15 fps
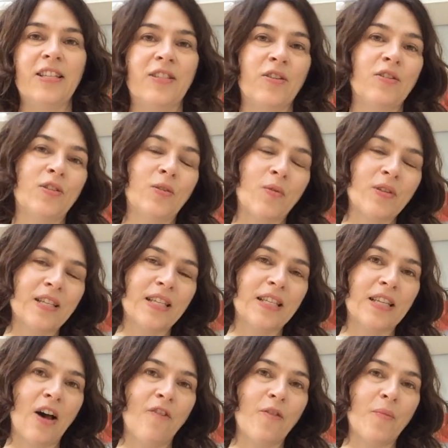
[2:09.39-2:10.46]
So
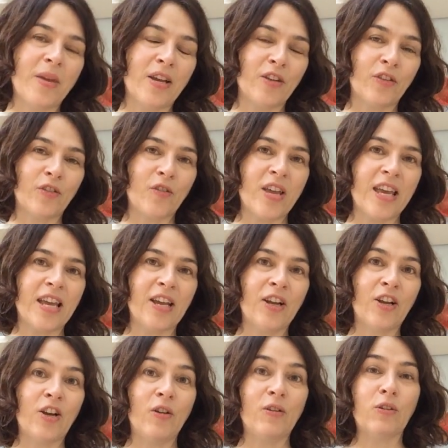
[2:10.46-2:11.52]
sources of omega-3
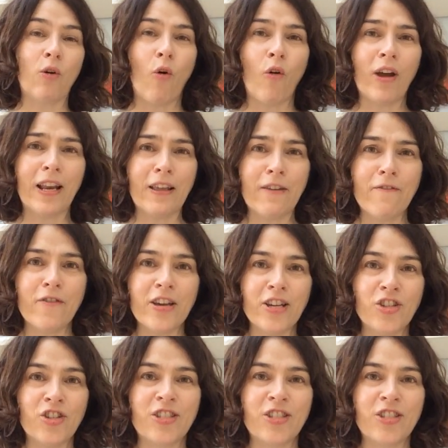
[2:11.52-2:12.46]
include oily fish,